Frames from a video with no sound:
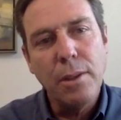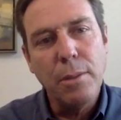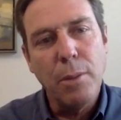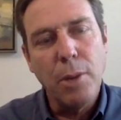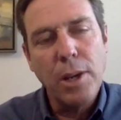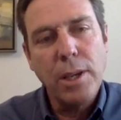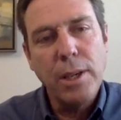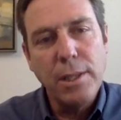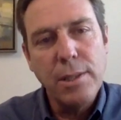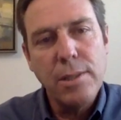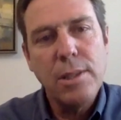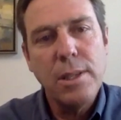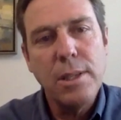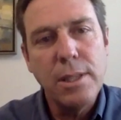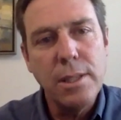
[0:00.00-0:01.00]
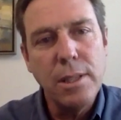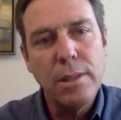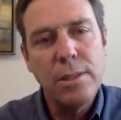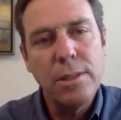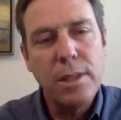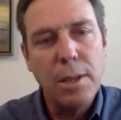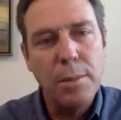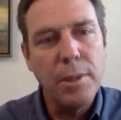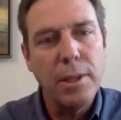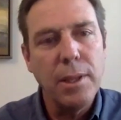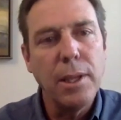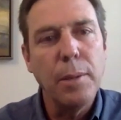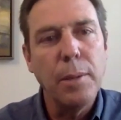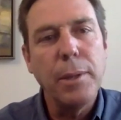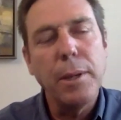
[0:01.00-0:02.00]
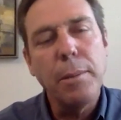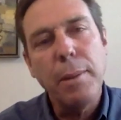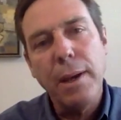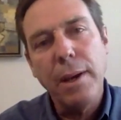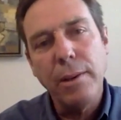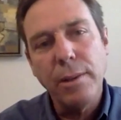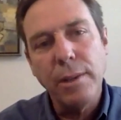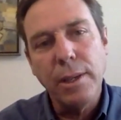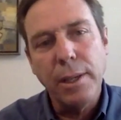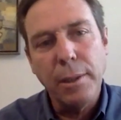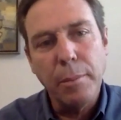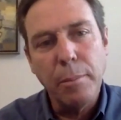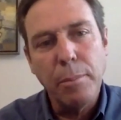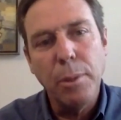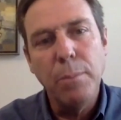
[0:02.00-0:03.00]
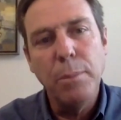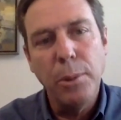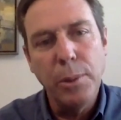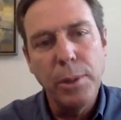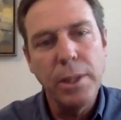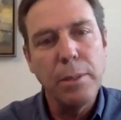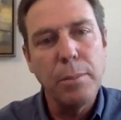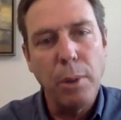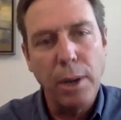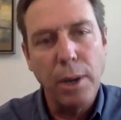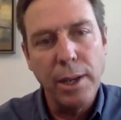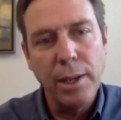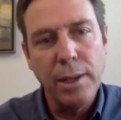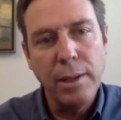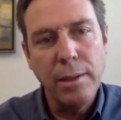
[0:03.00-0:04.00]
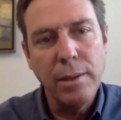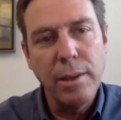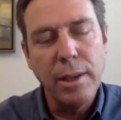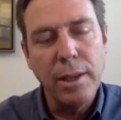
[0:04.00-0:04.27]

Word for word: market in Sydney, tell me a little bit about promoting the brand